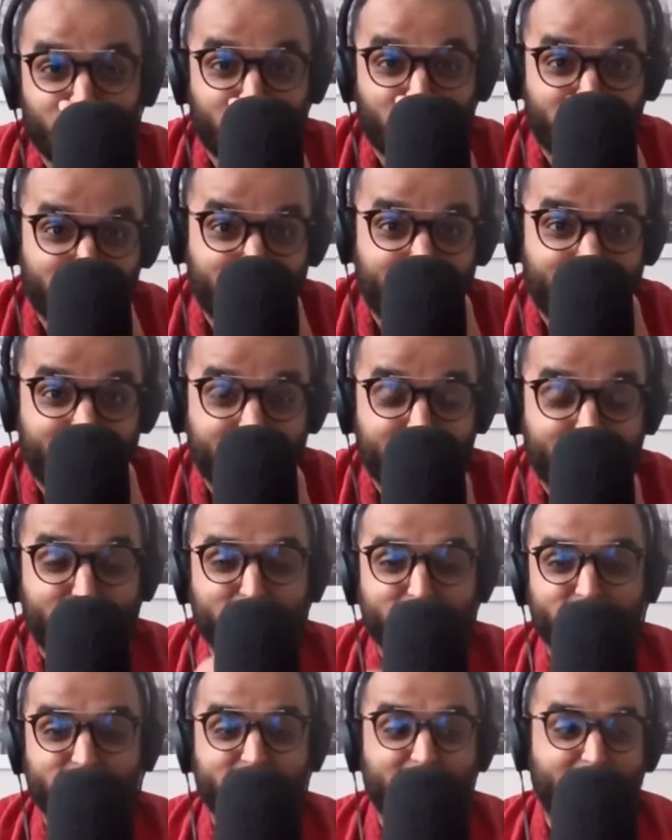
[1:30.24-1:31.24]
what you're eating
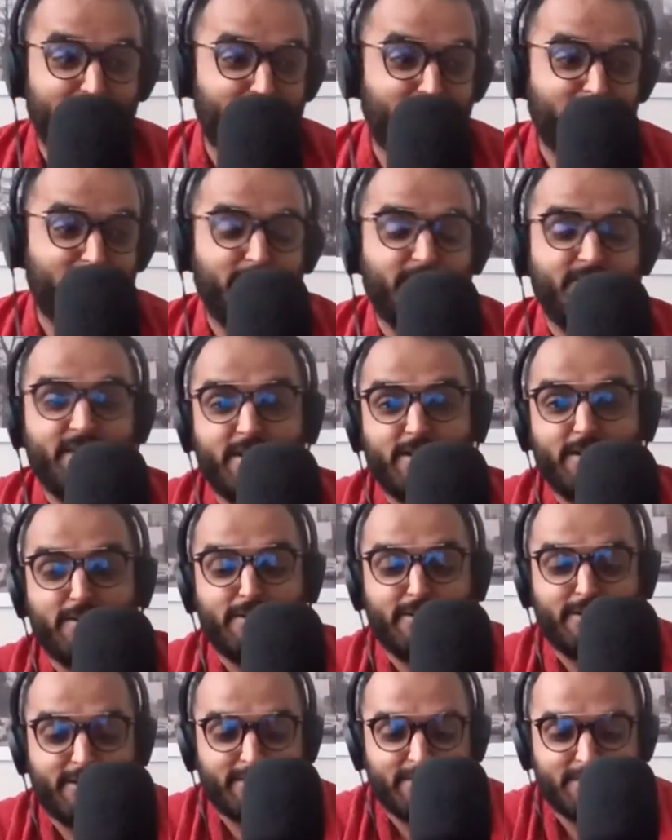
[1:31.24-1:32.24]
because that makes me very
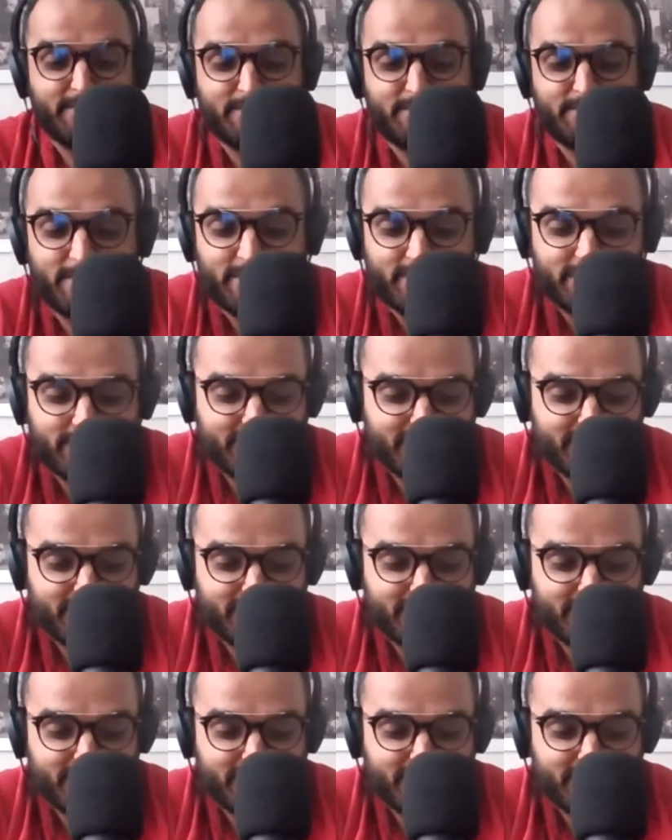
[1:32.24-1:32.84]
hungry. But